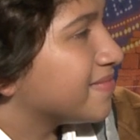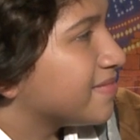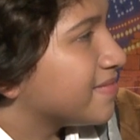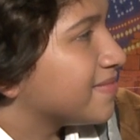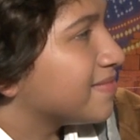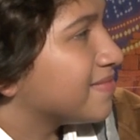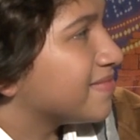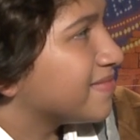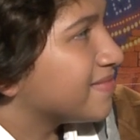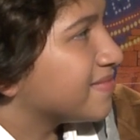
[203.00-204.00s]

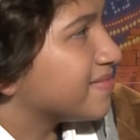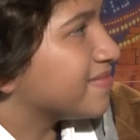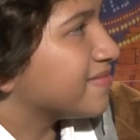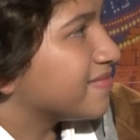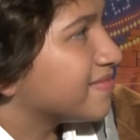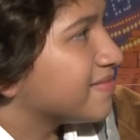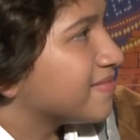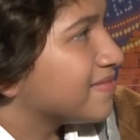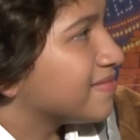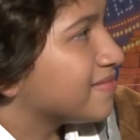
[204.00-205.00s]

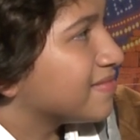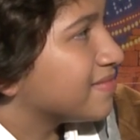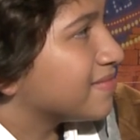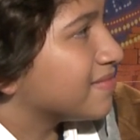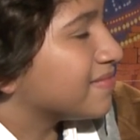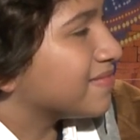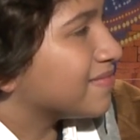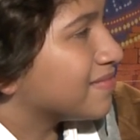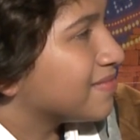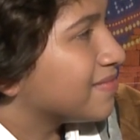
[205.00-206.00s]

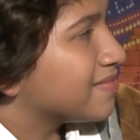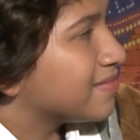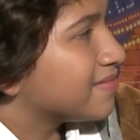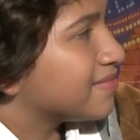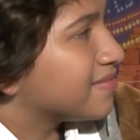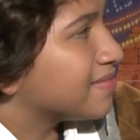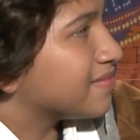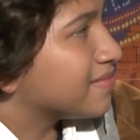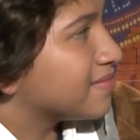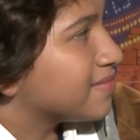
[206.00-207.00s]

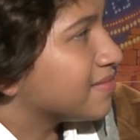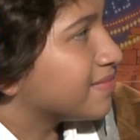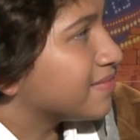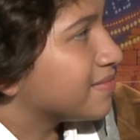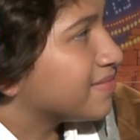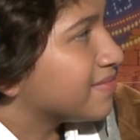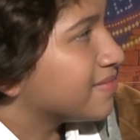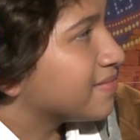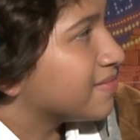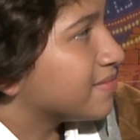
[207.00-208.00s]

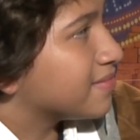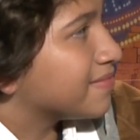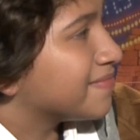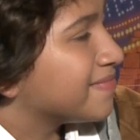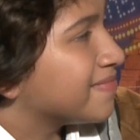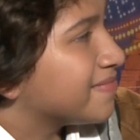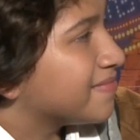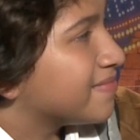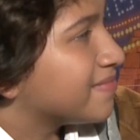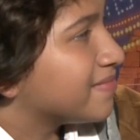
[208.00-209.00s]

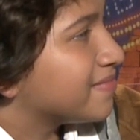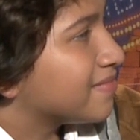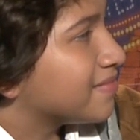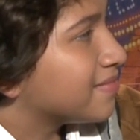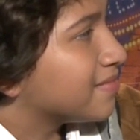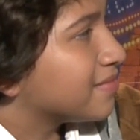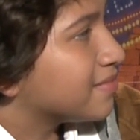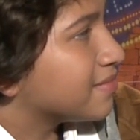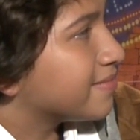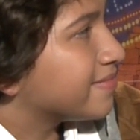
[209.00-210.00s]

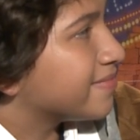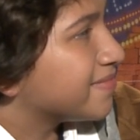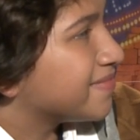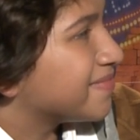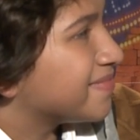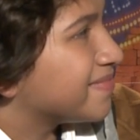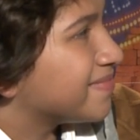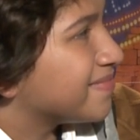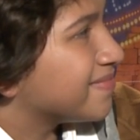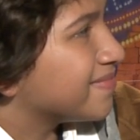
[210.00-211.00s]
[no speech]